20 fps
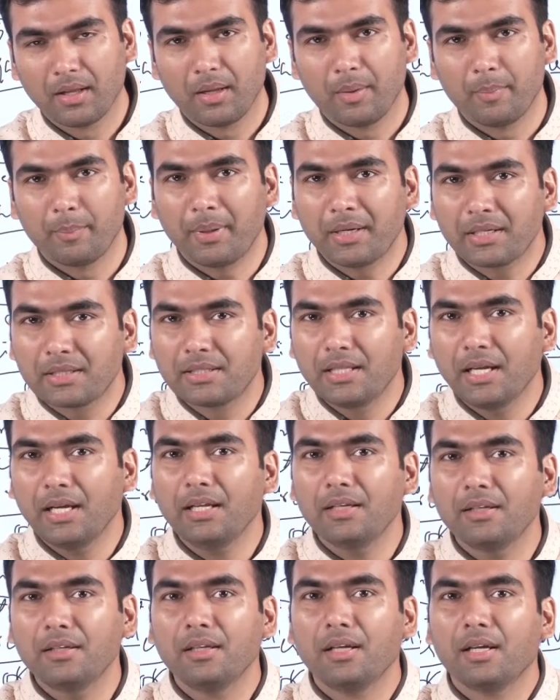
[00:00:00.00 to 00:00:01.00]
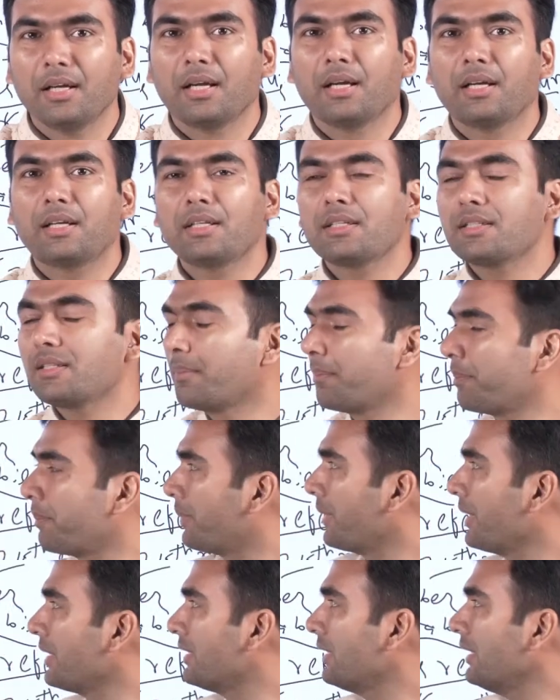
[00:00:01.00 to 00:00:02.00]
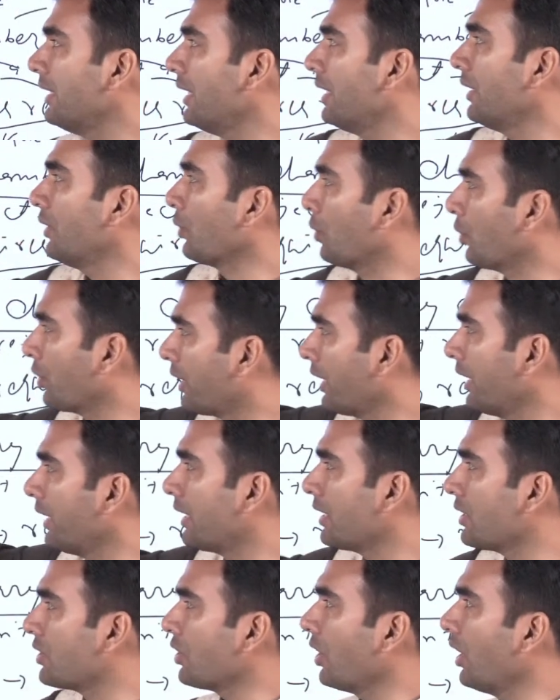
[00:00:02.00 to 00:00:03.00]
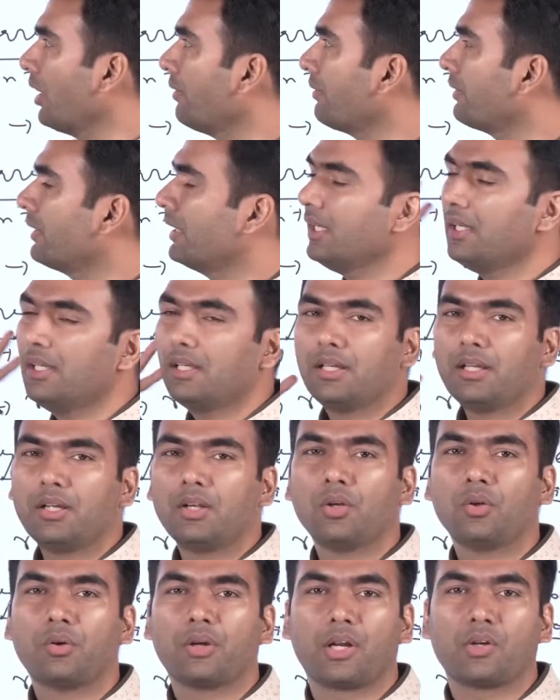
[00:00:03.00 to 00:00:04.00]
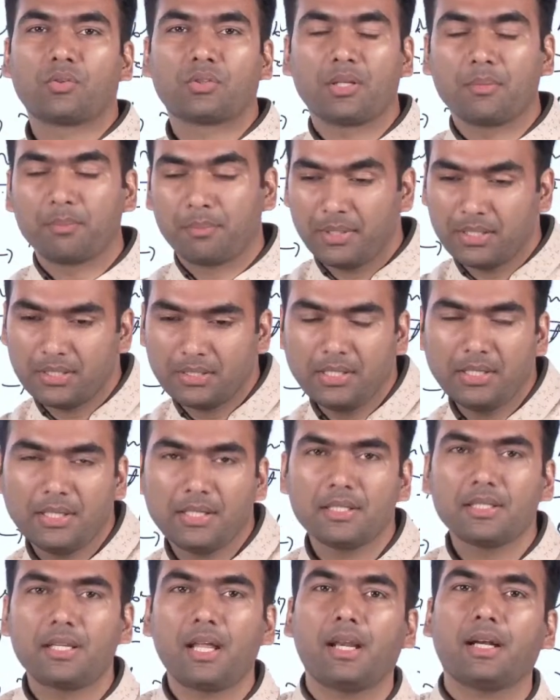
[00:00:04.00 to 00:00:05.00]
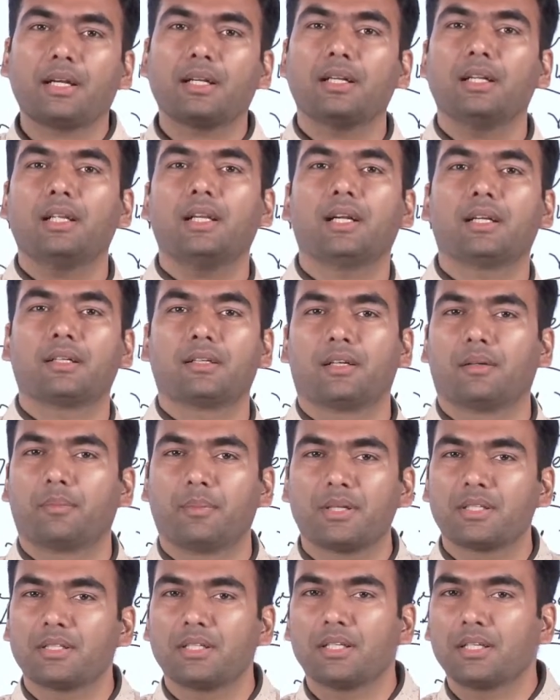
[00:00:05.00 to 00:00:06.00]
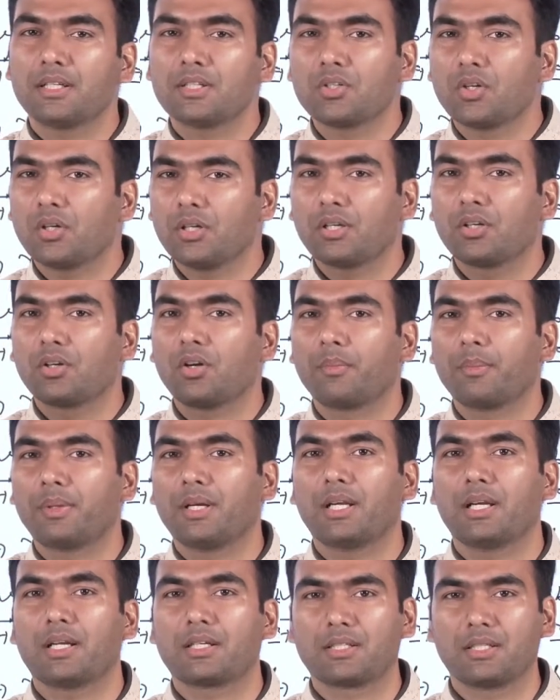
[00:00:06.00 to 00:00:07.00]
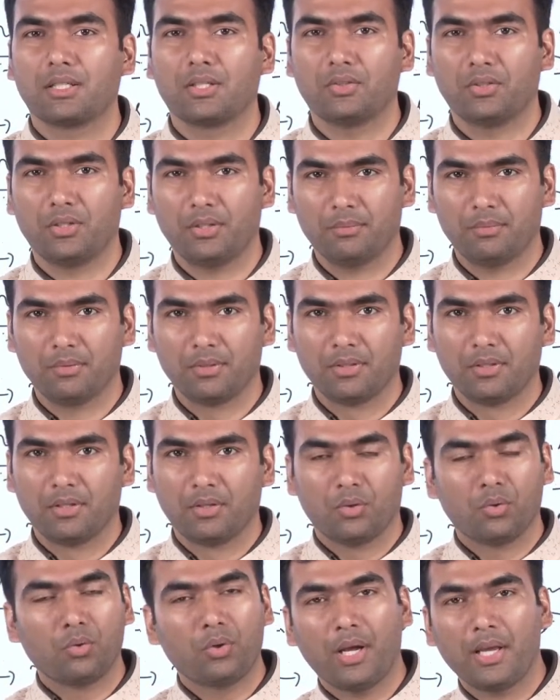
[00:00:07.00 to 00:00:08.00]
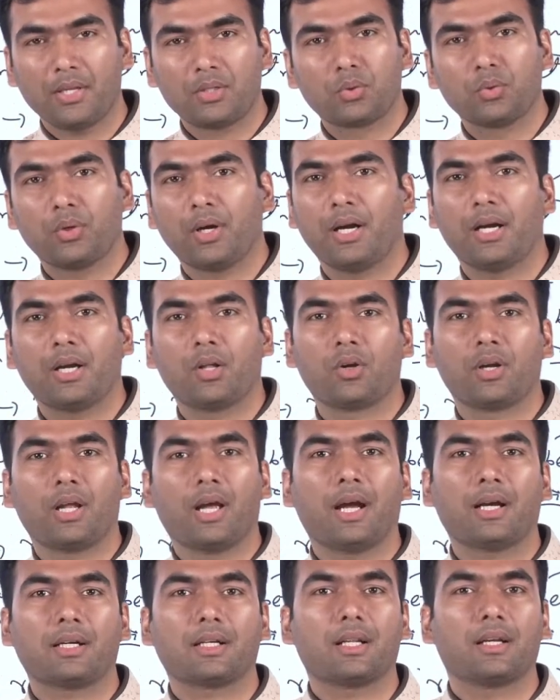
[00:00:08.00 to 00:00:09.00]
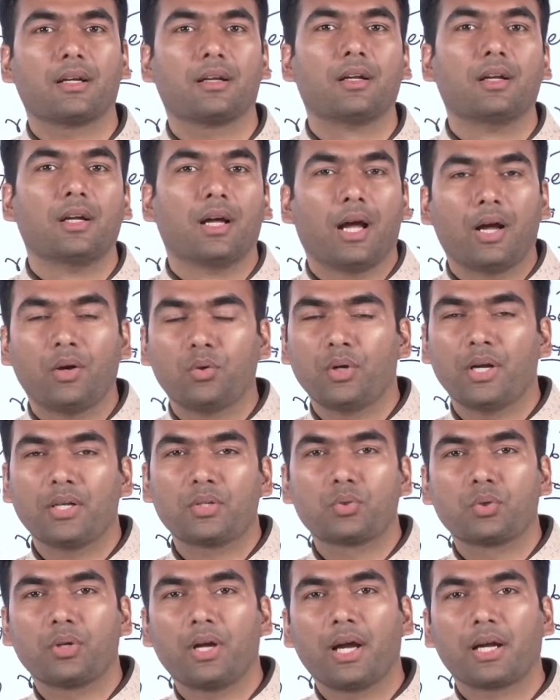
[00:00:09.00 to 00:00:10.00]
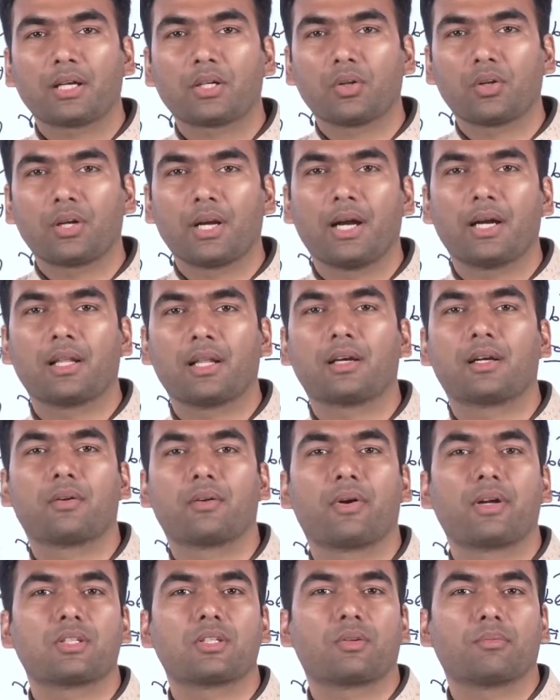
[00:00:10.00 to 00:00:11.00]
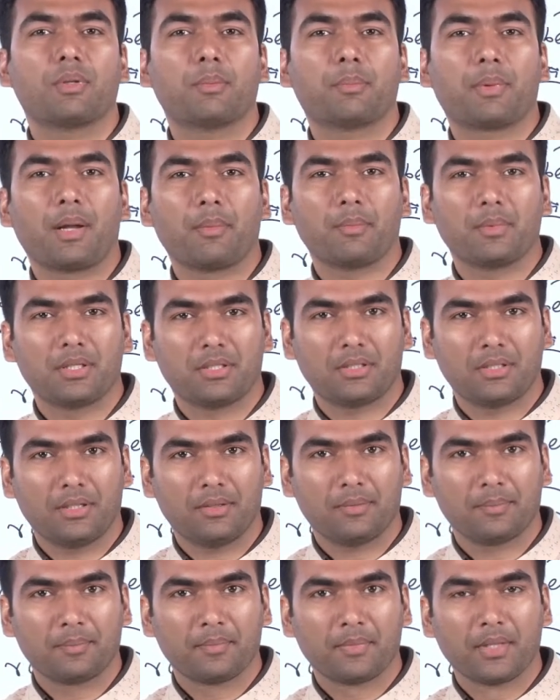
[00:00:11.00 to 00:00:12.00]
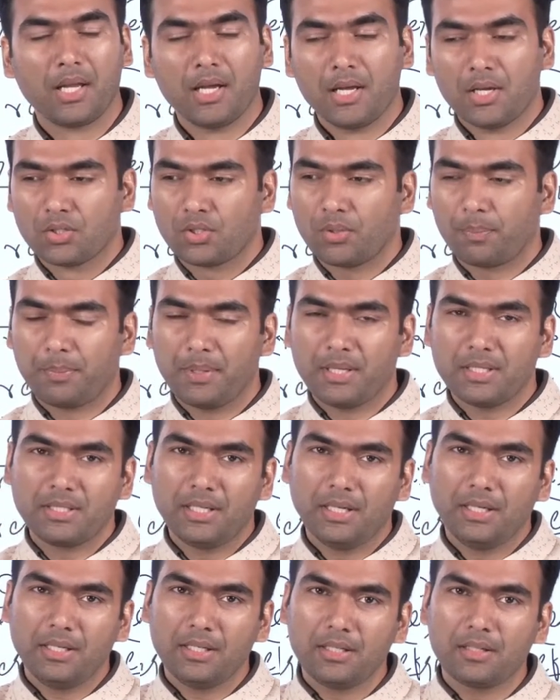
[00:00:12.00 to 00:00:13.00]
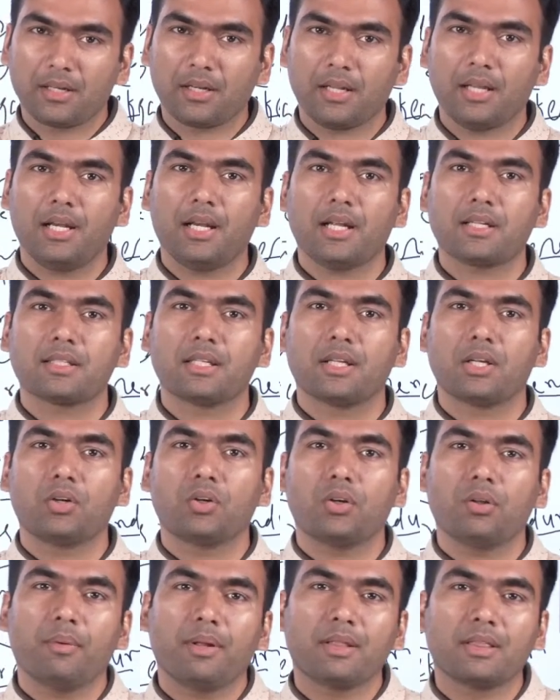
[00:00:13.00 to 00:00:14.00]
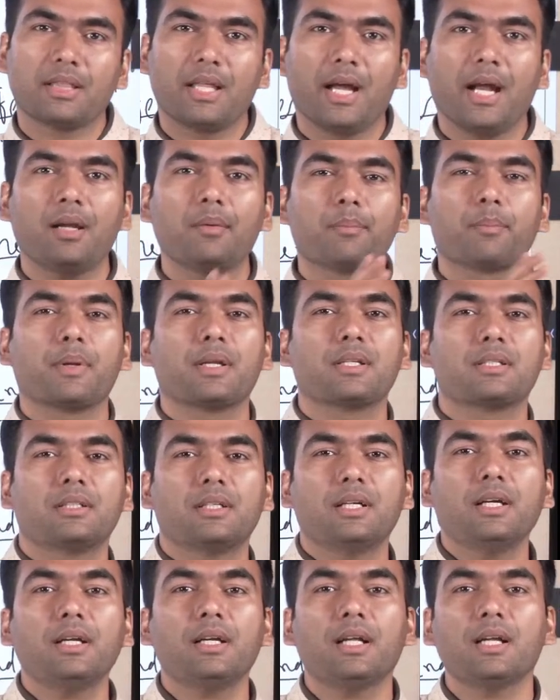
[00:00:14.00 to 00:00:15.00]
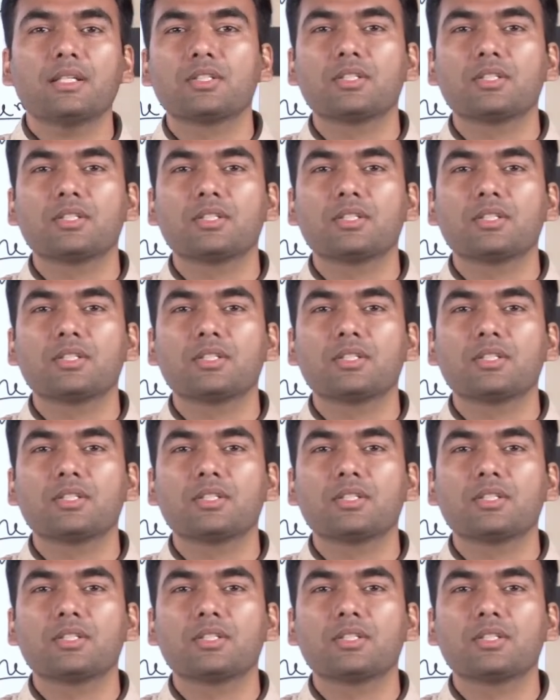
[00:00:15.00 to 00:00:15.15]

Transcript: But then it is the president who can dissolve the lower house, and president is directly elected. President is not a nominal executive who has to act on add on advice of the prime minister. So president is real executive, and that president has